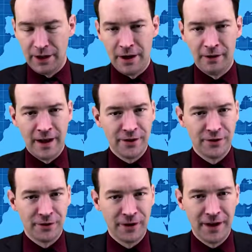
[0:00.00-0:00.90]

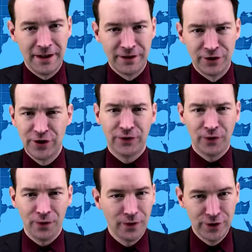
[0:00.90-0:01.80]
International Internet
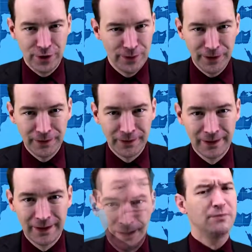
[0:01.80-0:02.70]
Shitstirrers Union?
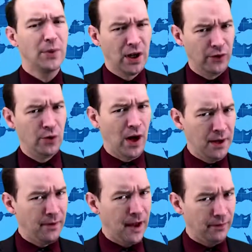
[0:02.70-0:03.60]
Because you
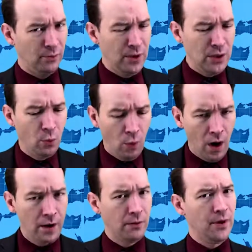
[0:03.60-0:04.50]
kind of have to be
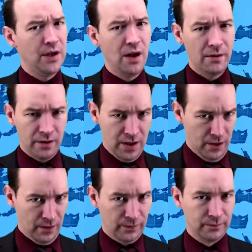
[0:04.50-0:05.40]
one or the other
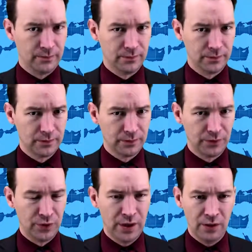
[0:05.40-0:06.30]
here.
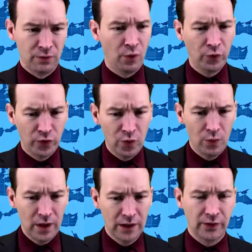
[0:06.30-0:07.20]
Those two
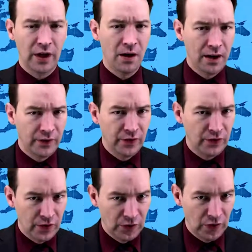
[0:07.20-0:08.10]
things cannot
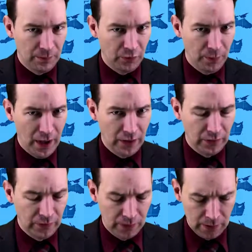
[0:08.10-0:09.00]
exist in the same
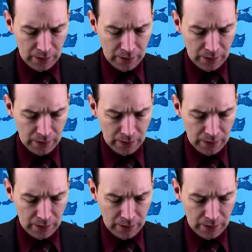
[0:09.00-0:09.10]
space.